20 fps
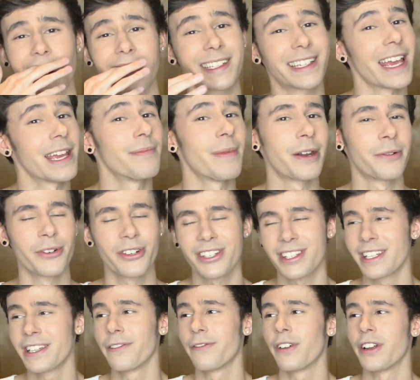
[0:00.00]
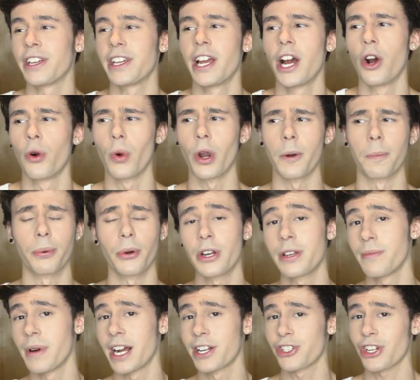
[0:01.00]
a gay men receive video where
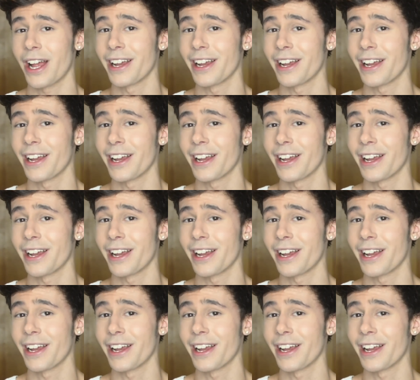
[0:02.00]
pretty much